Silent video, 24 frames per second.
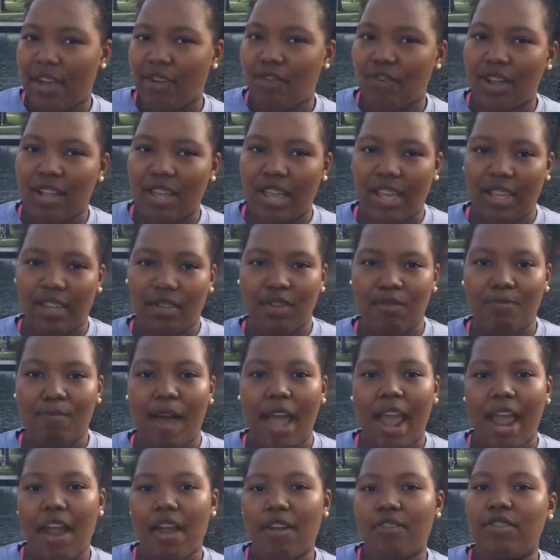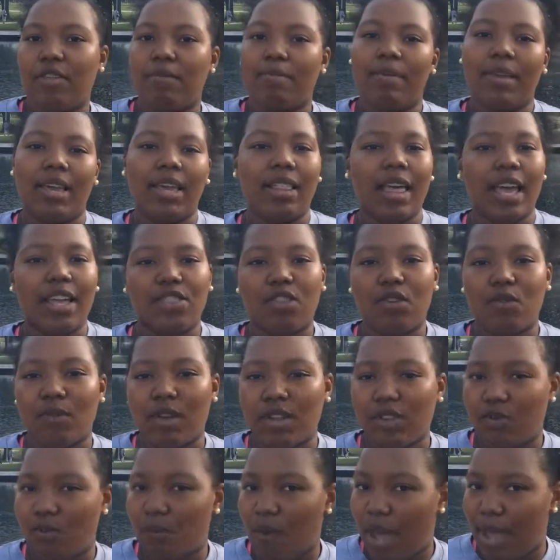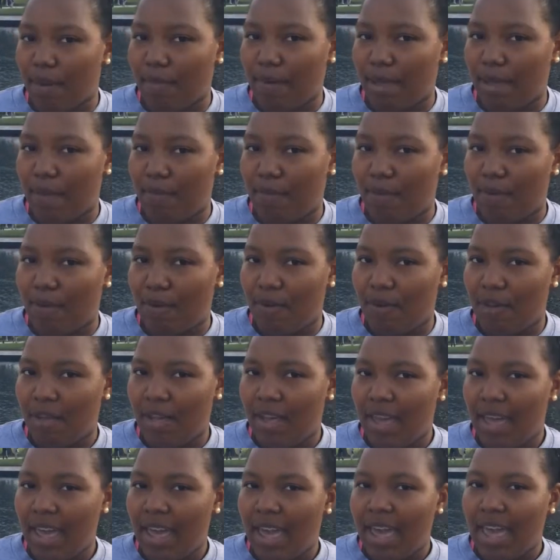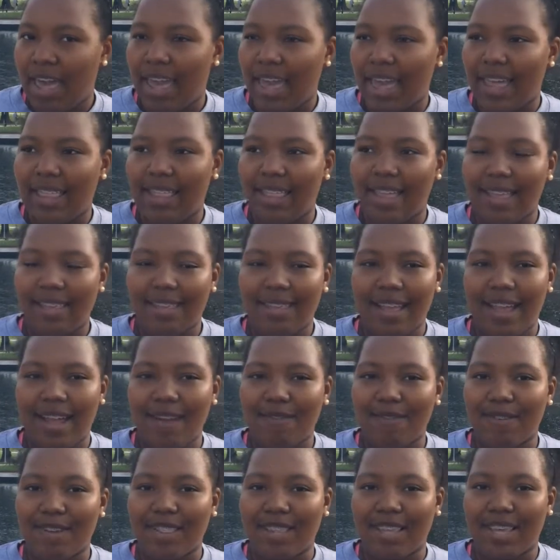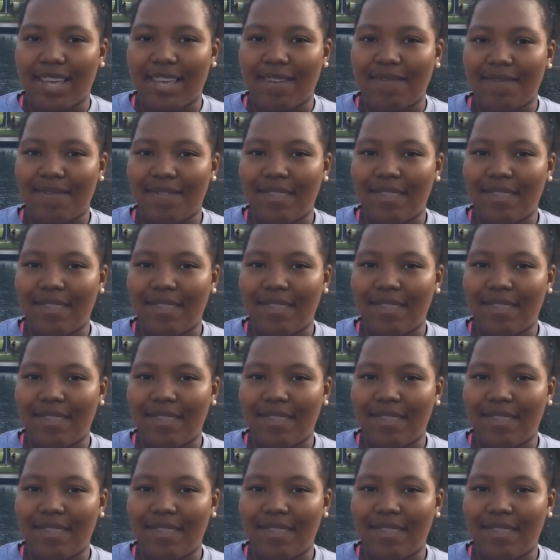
You're trying to aspire to be like the rich white people, and that's not really.